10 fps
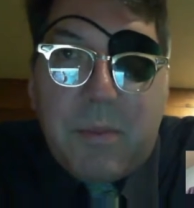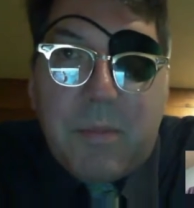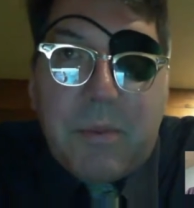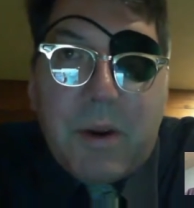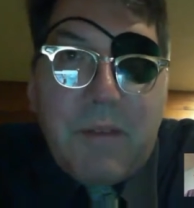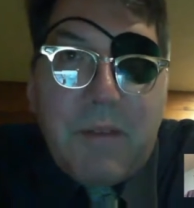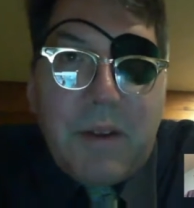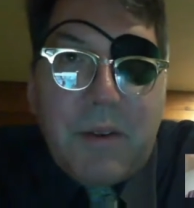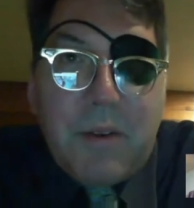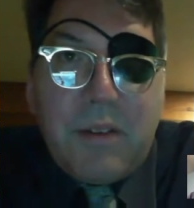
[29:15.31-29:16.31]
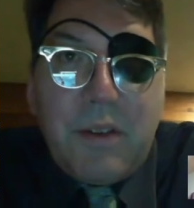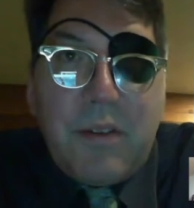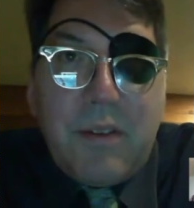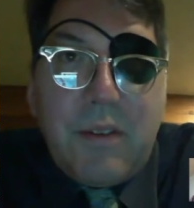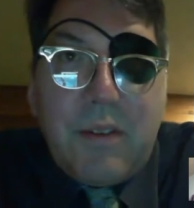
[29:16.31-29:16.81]
private
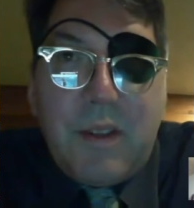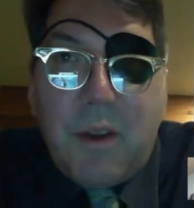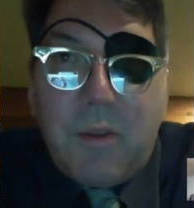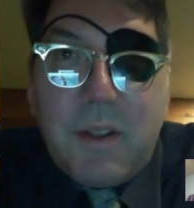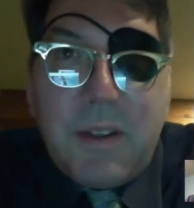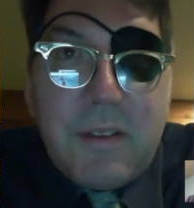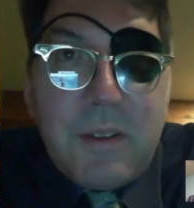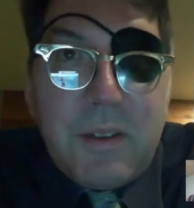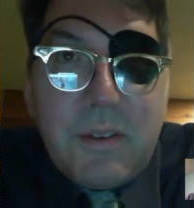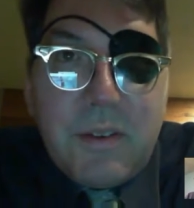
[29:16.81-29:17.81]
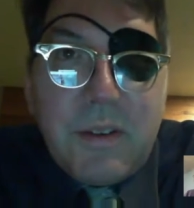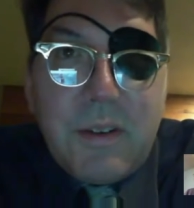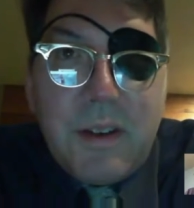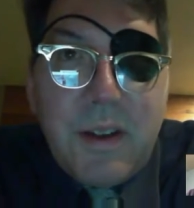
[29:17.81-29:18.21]
organizations is the only solution.